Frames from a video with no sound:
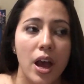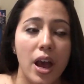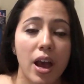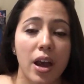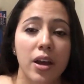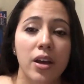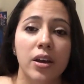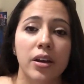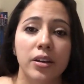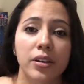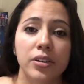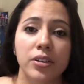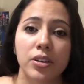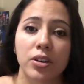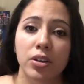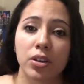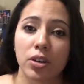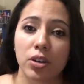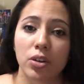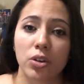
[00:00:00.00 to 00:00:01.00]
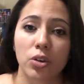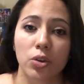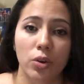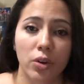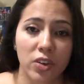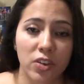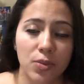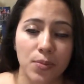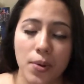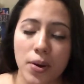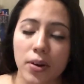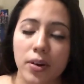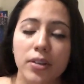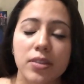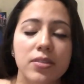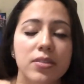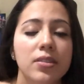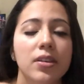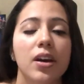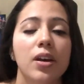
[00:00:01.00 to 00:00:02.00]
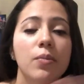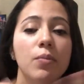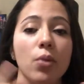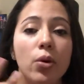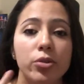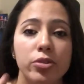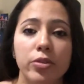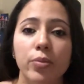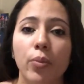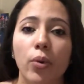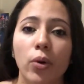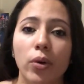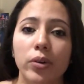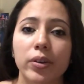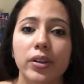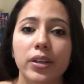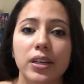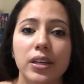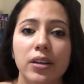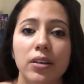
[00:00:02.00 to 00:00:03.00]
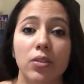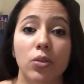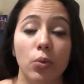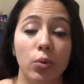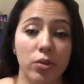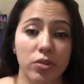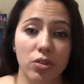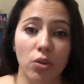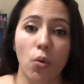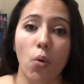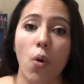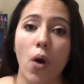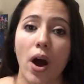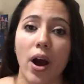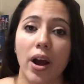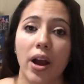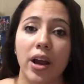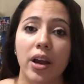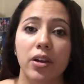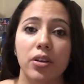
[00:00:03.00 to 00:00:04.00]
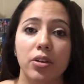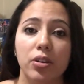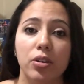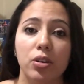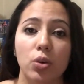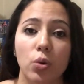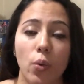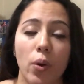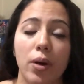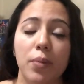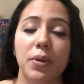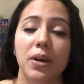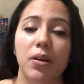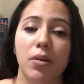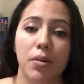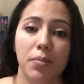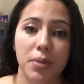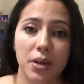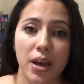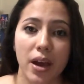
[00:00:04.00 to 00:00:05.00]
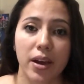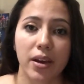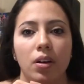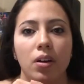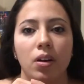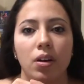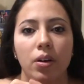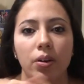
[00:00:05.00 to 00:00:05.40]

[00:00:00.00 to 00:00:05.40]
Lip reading: and your experience, and most importantly, the reason why you want to become a PA.